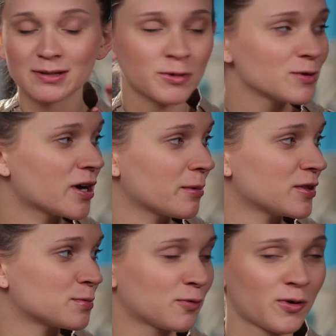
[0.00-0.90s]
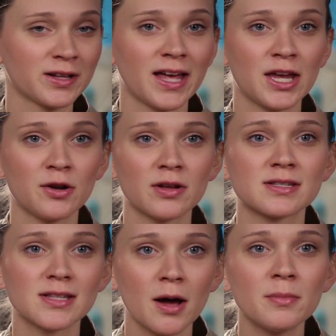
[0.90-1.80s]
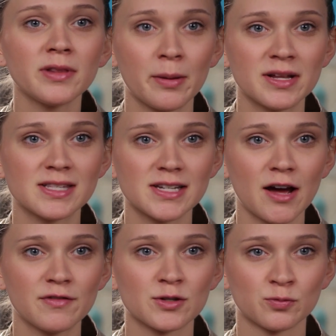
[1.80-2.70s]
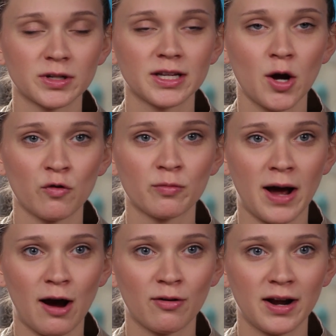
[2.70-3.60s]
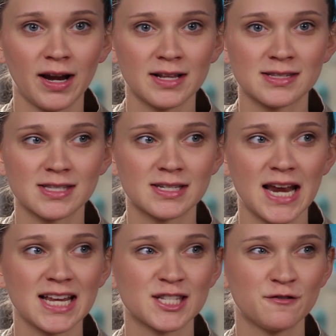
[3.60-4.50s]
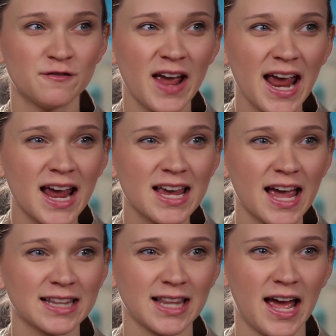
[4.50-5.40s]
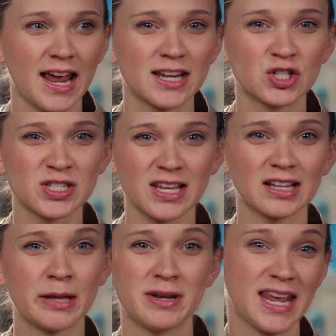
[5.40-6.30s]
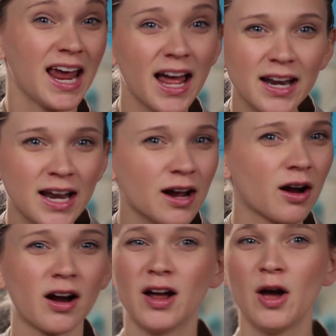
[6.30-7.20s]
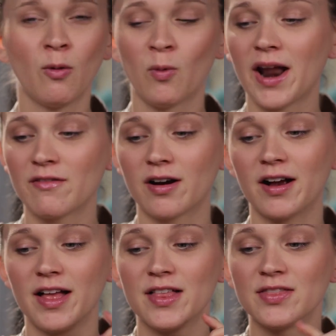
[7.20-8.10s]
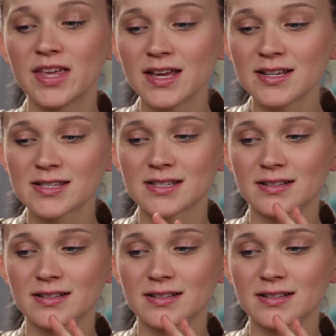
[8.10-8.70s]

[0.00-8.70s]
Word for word: We were talking about this before, like, you know, some lemon stuff is really overpowering and tastes fake and like, just like a lemon candy or whatever. These